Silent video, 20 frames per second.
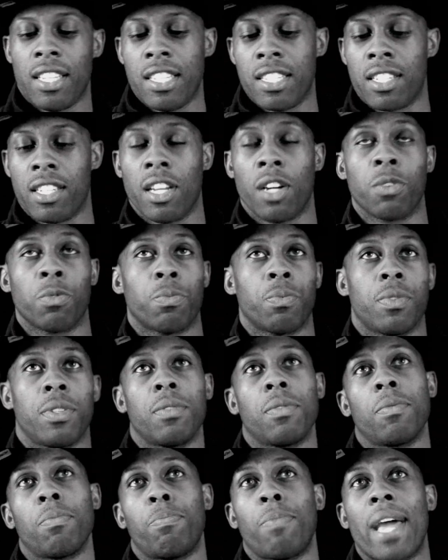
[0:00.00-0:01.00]
there's no
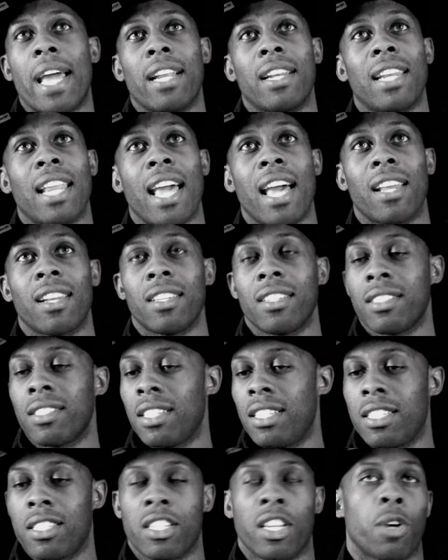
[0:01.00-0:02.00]
bandanas,
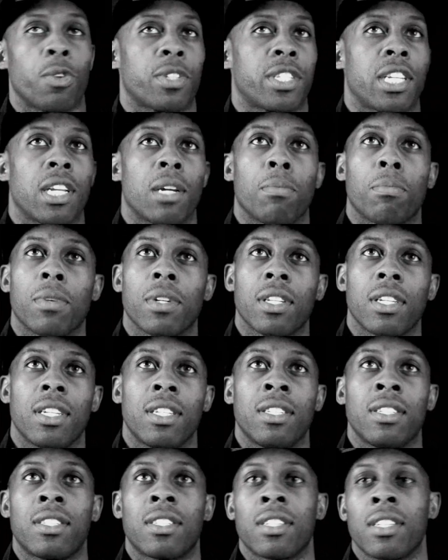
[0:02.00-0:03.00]
is no
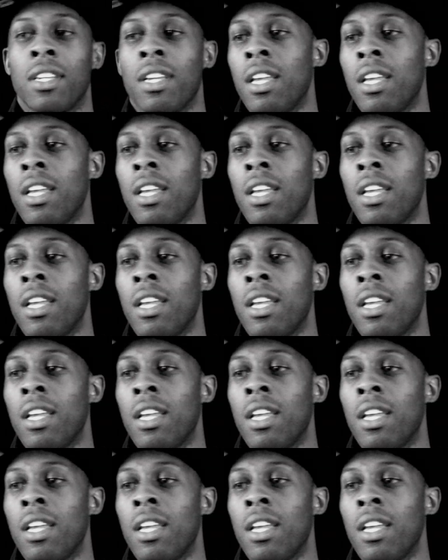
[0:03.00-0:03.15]
Timberlands,